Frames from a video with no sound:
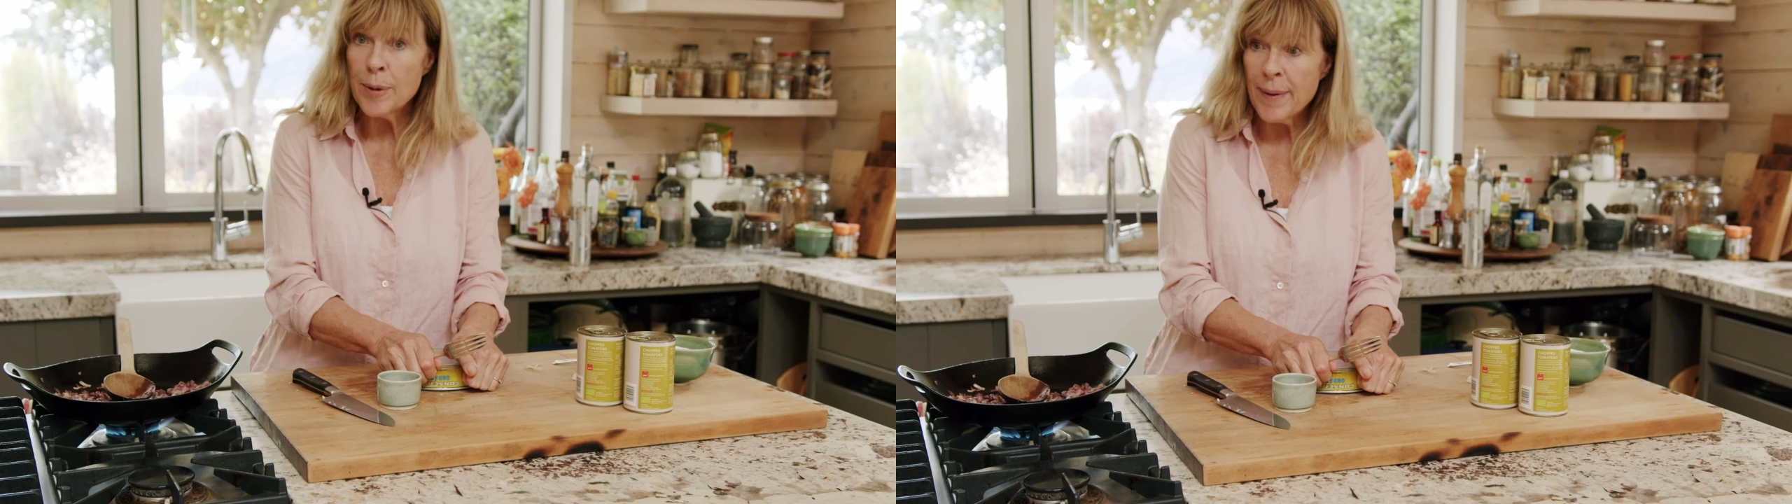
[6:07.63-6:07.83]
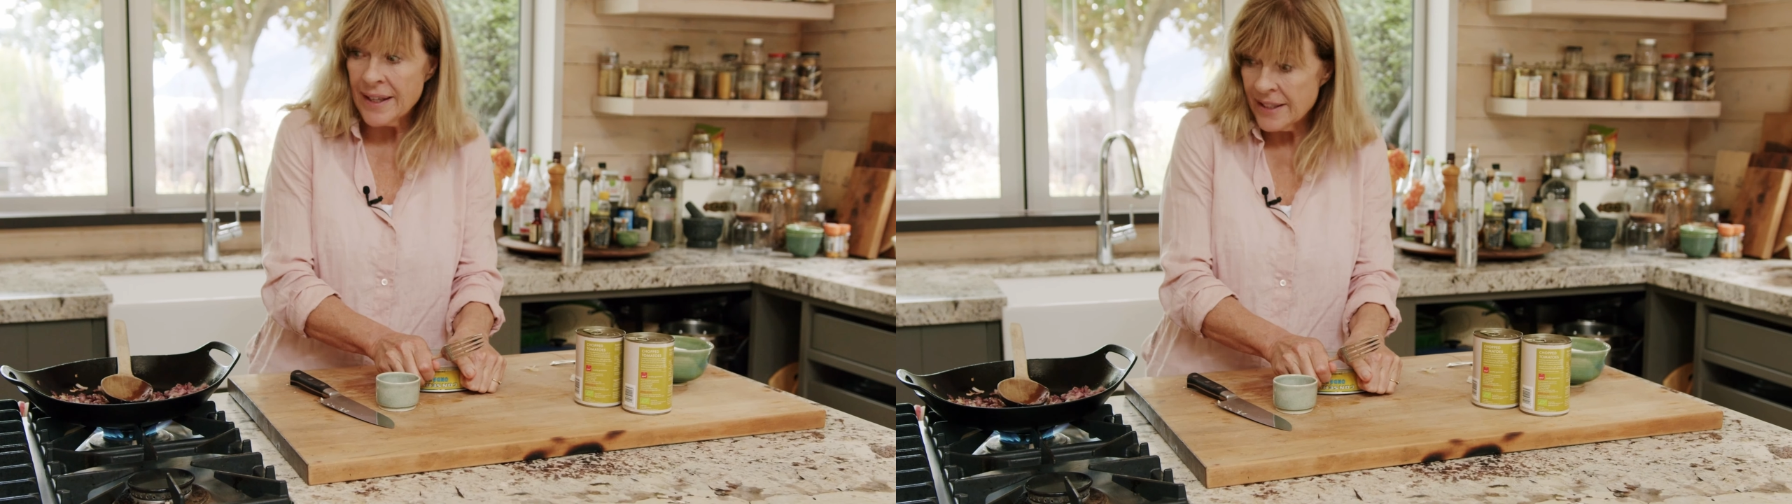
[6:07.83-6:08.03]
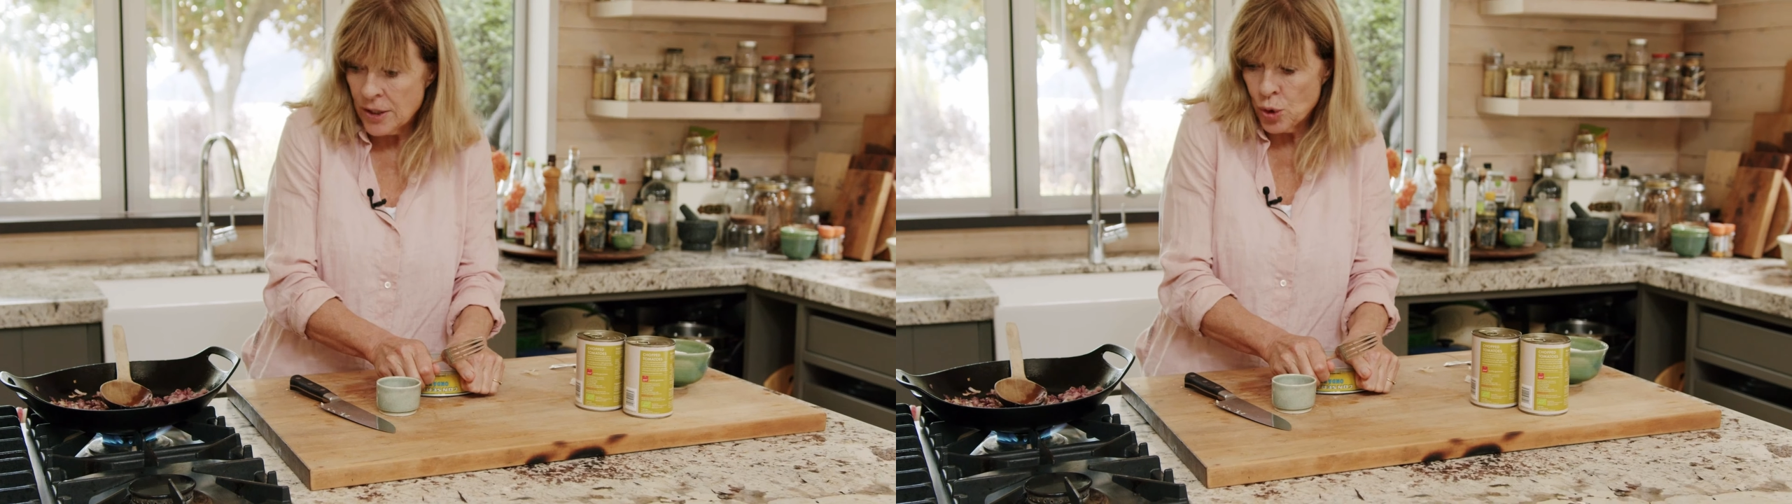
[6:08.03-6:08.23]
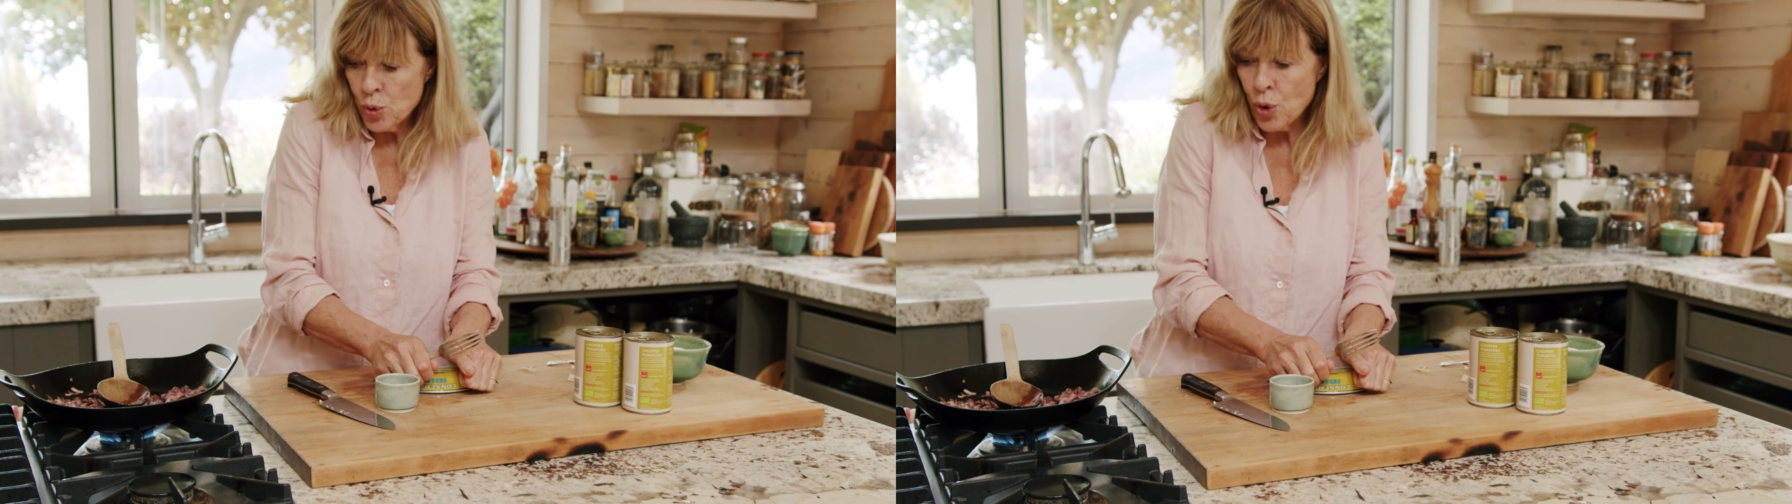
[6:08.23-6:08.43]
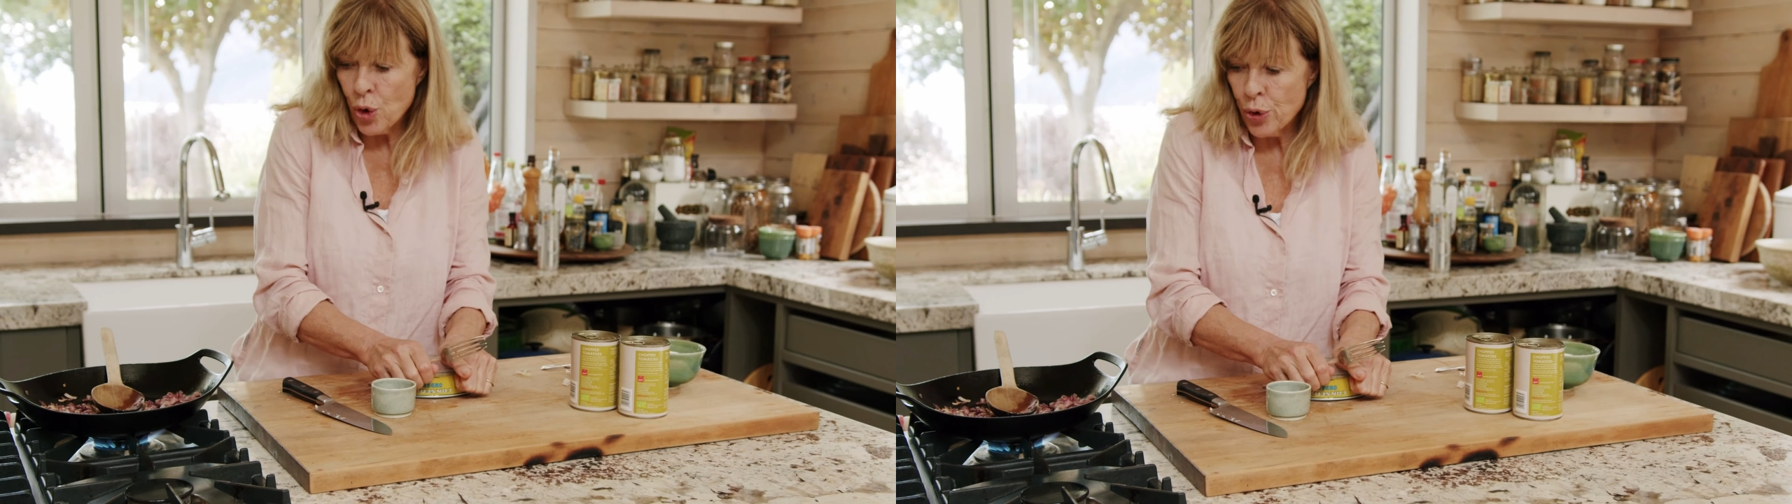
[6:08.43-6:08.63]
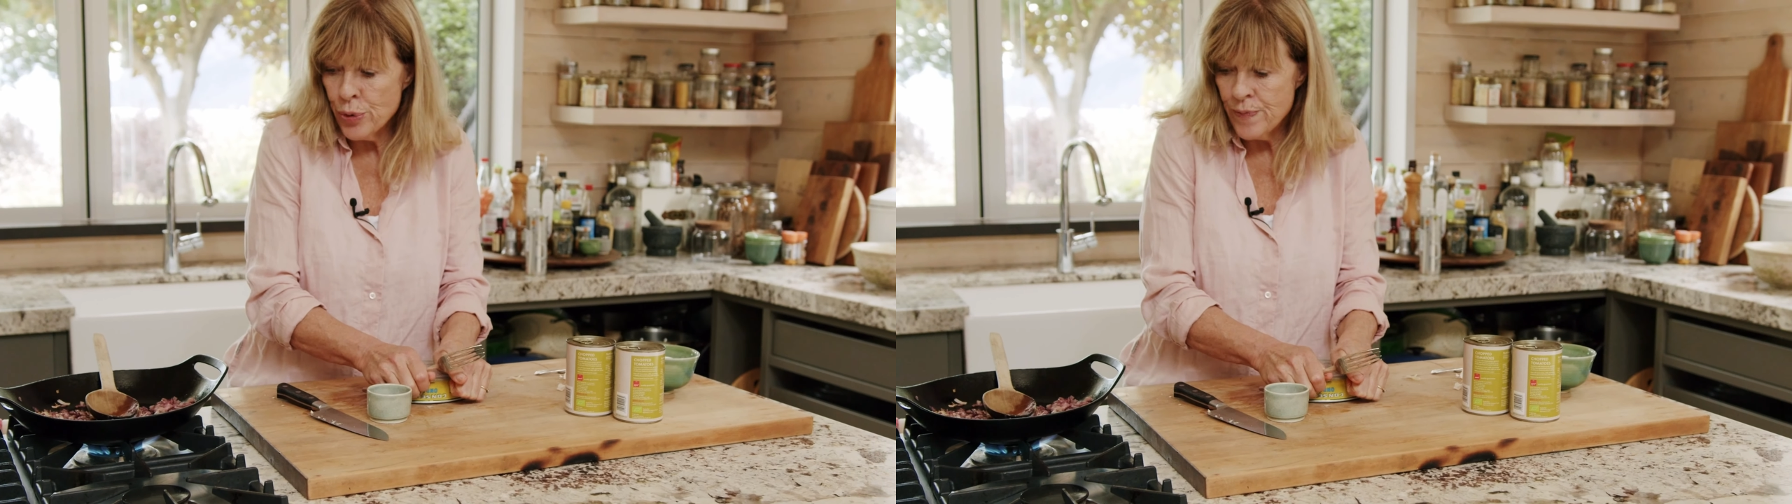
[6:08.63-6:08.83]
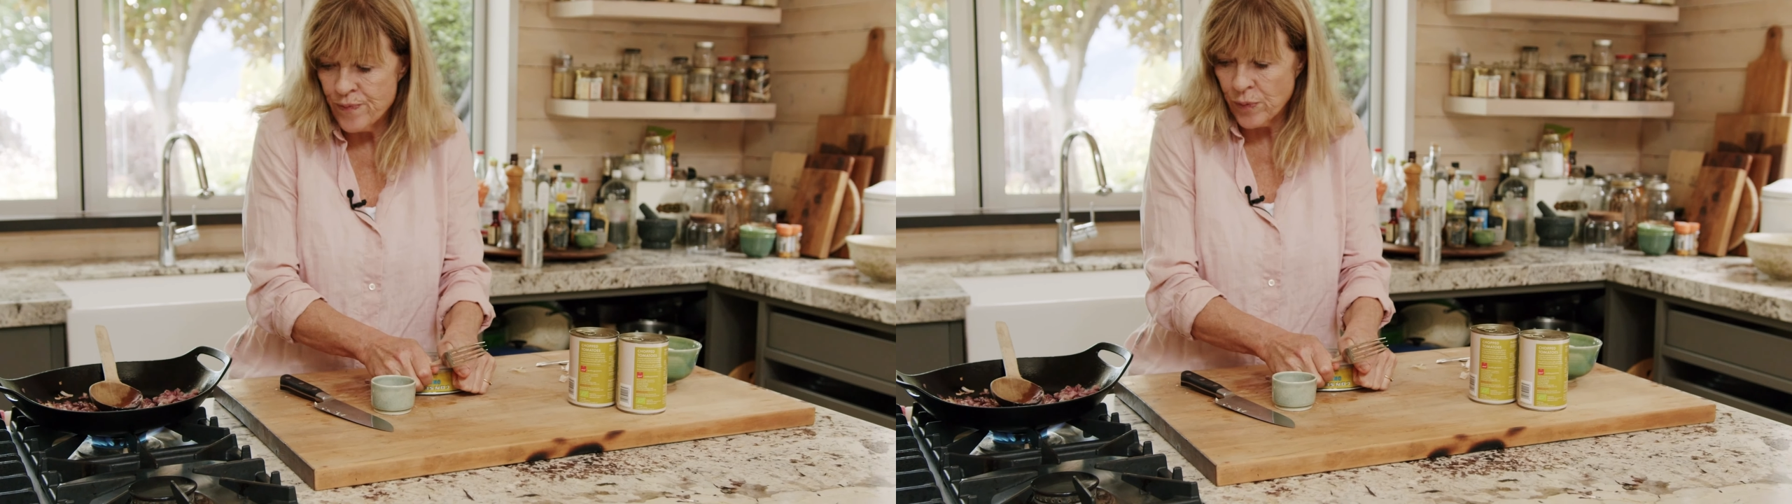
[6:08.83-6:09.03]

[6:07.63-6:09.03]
to make a sugo.